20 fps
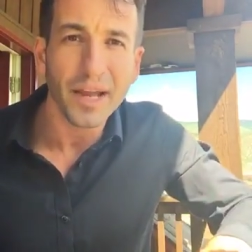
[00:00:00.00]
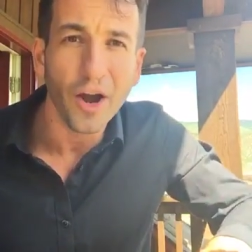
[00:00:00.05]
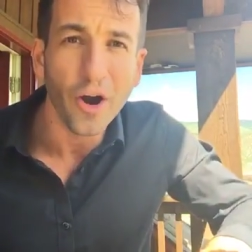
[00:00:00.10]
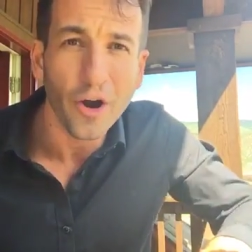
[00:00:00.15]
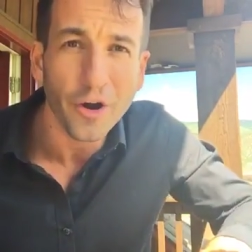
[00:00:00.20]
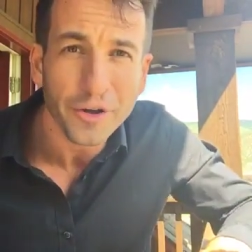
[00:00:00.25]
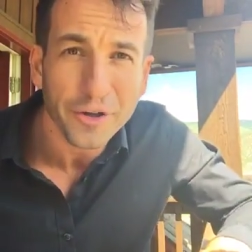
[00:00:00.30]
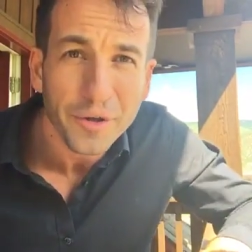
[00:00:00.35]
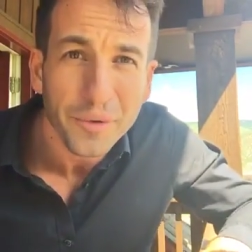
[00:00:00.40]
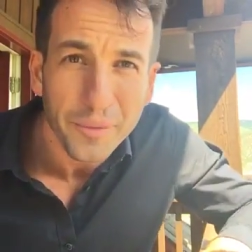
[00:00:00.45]

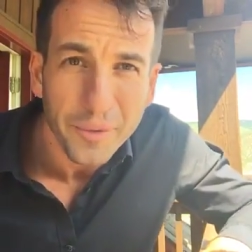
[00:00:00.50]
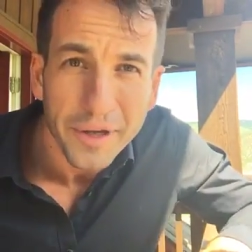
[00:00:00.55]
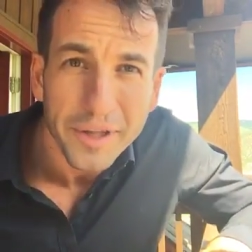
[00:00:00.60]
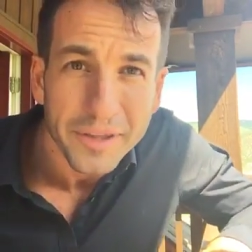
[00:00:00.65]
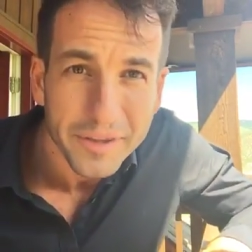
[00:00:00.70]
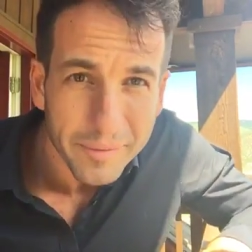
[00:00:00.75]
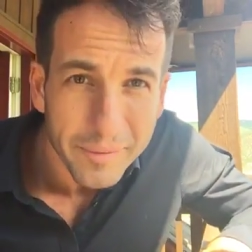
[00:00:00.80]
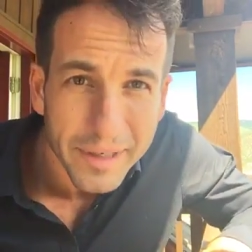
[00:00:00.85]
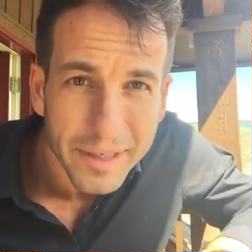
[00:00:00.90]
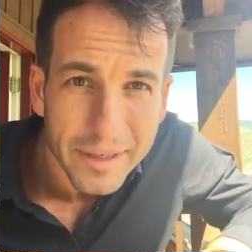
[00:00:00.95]
Are you
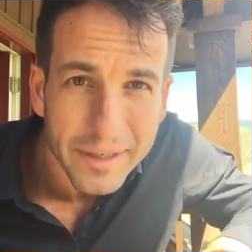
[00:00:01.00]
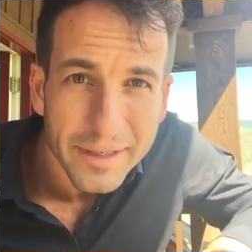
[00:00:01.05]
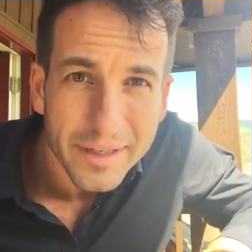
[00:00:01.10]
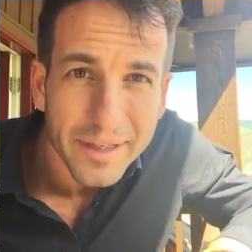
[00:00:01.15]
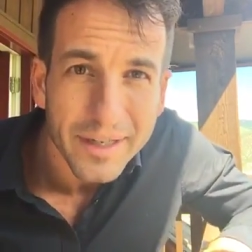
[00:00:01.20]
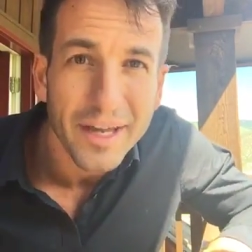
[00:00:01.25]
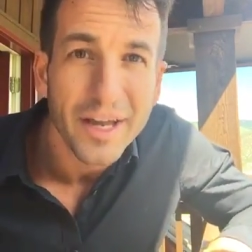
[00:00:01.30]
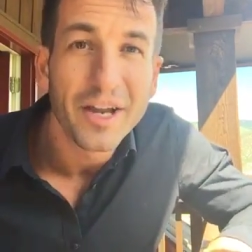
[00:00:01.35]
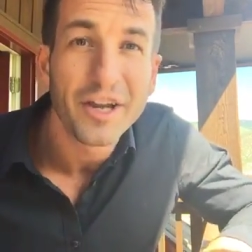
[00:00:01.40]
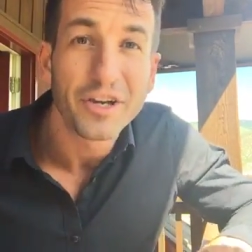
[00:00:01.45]
with me?
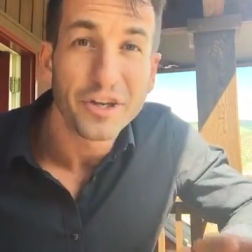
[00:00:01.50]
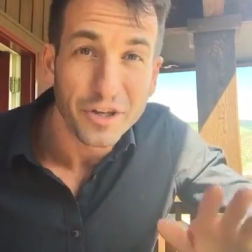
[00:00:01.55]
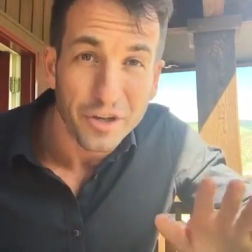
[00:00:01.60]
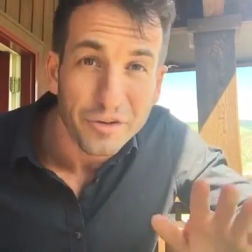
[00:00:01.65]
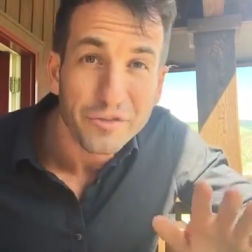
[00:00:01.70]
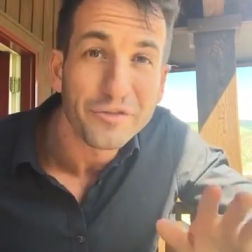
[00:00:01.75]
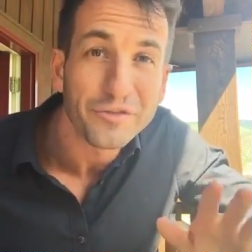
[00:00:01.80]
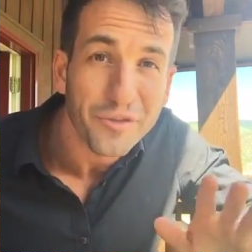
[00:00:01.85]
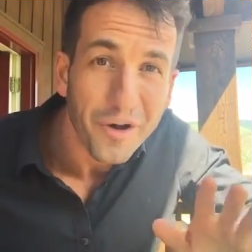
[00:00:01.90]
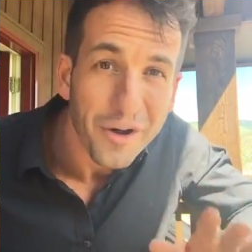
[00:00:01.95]
Do you
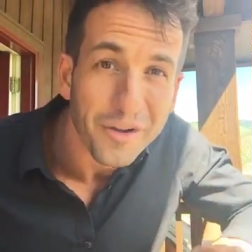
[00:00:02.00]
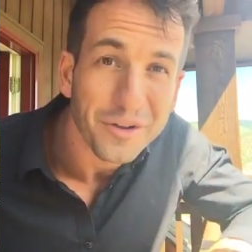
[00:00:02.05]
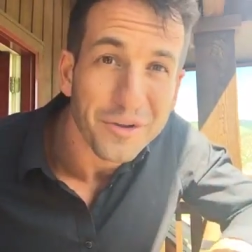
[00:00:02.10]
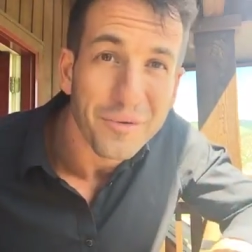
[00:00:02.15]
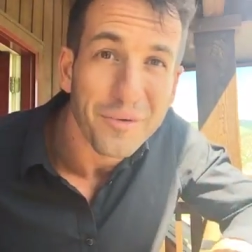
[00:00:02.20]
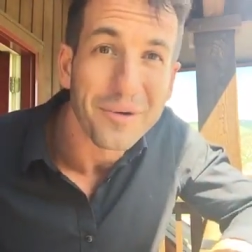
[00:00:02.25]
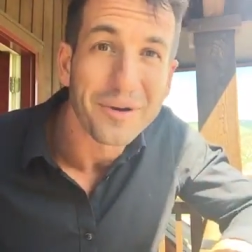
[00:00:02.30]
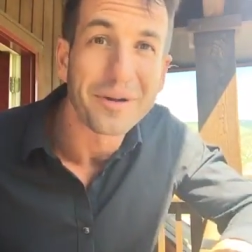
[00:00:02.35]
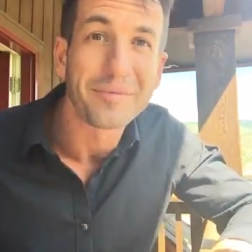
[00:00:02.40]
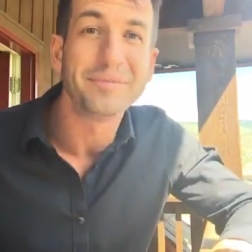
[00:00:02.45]
follow
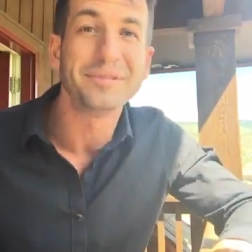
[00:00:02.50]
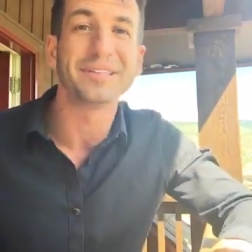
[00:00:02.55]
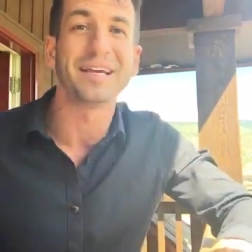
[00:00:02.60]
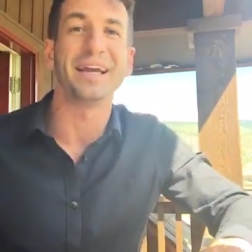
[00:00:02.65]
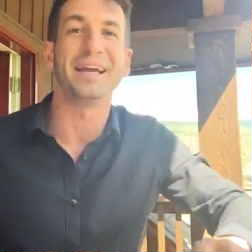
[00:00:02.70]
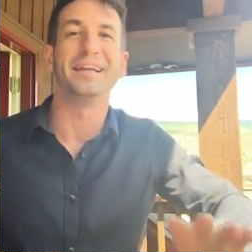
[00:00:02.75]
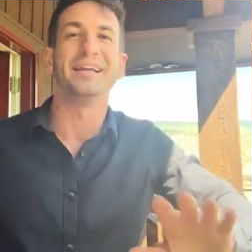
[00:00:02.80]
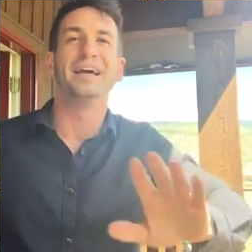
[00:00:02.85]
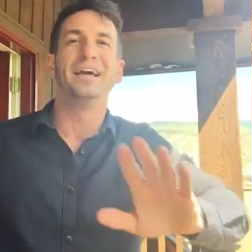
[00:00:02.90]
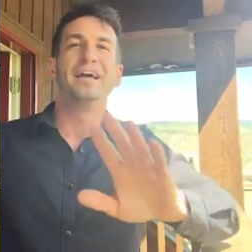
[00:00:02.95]
what I'm
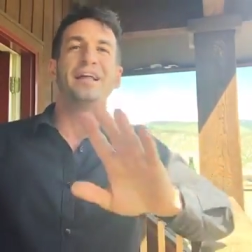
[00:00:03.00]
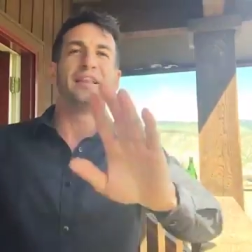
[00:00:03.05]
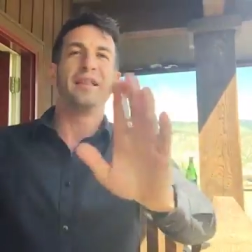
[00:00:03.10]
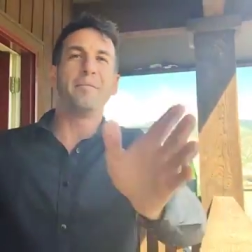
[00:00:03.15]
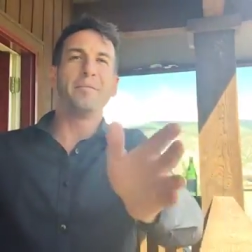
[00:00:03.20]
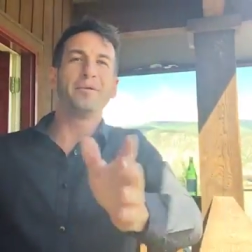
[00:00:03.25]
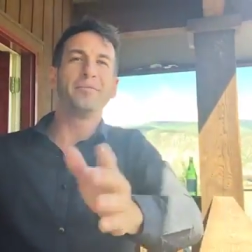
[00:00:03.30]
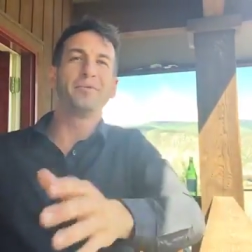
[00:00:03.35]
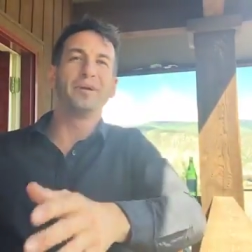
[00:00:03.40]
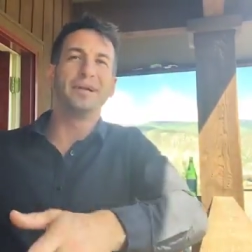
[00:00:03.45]
saying?
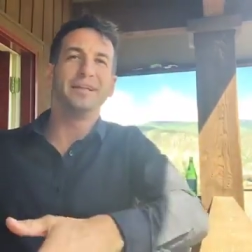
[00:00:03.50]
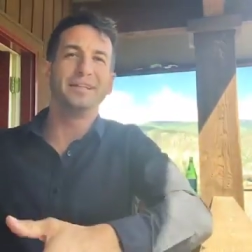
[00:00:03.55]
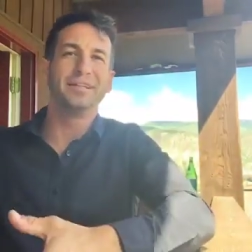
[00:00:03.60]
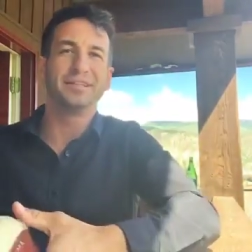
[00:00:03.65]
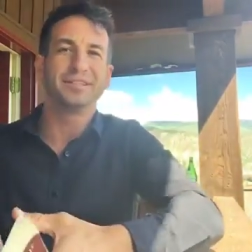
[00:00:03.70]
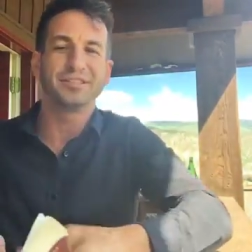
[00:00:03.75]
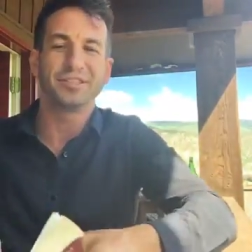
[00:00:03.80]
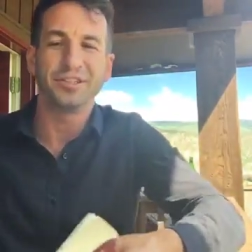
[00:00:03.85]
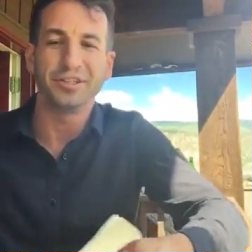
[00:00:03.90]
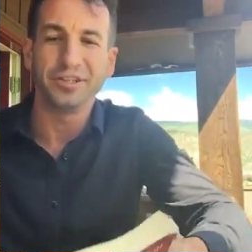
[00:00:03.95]
Let me read
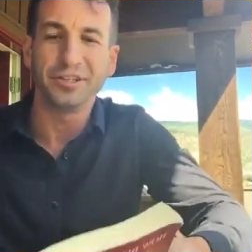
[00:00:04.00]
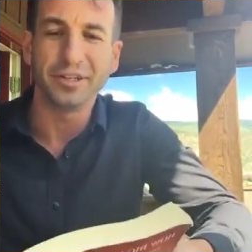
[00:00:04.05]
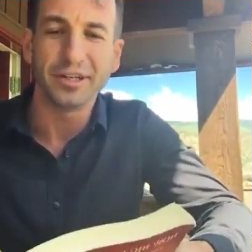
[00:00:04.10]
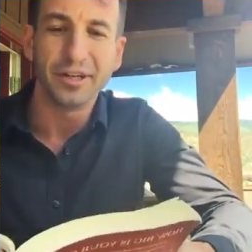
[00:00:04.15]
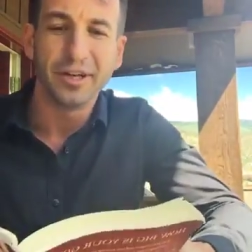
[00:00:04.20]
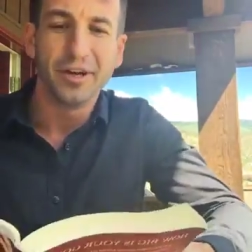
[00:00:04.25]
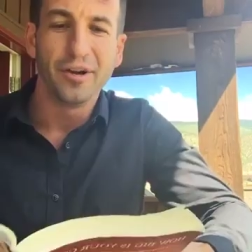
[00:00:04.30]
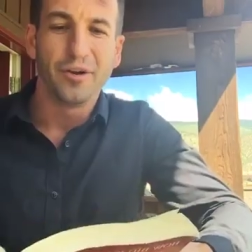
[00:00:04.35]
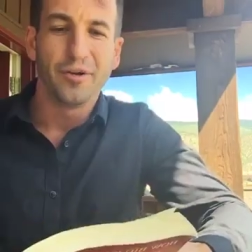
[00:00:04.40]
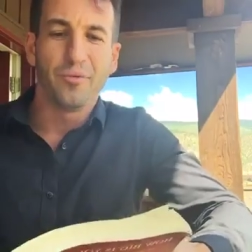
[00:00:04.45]
this to you
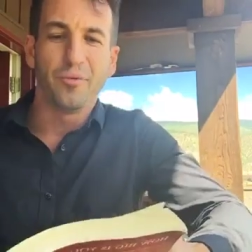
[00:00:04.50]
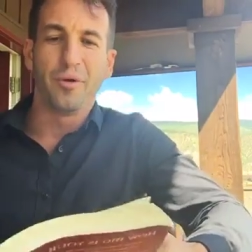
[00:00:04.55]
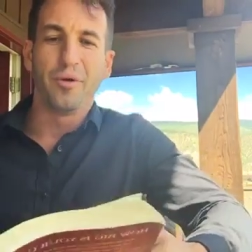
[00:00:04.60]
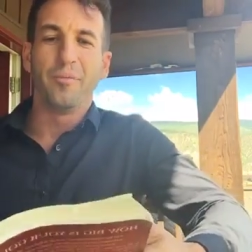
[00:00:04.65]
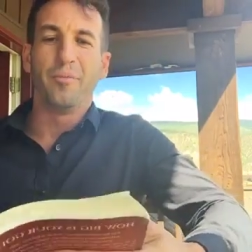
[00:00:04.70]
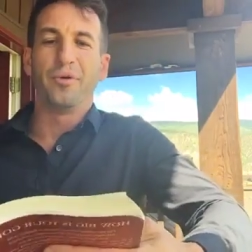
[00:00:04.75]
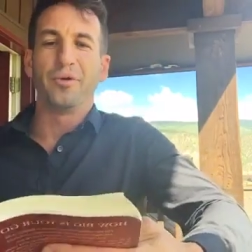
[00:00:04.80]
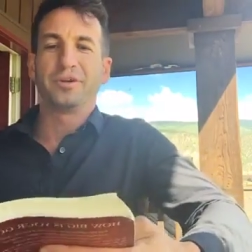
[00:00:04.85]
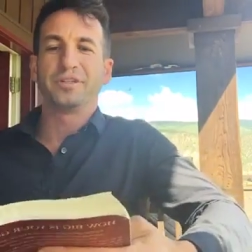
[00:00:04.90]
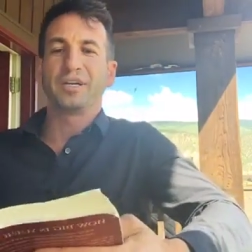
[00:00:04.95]

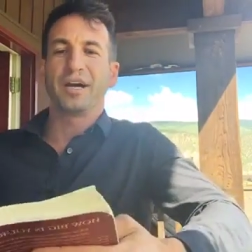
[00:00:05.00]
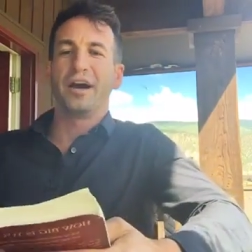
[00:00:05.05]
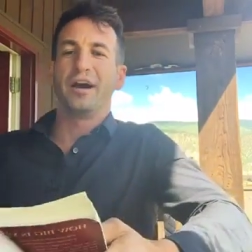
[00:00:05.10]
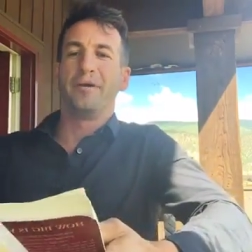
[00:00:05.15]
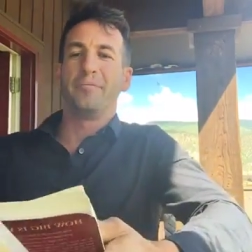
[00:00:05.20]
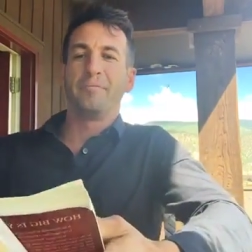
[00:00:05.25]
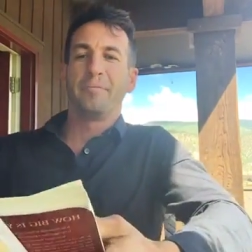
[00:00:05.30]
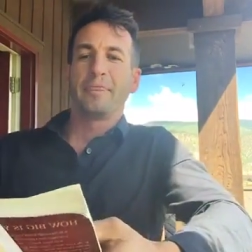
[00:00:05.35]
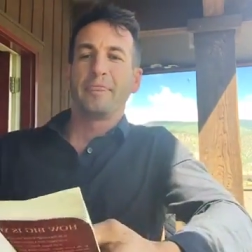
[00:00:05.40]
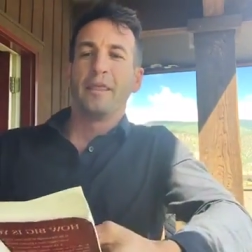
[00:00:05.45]
one more time.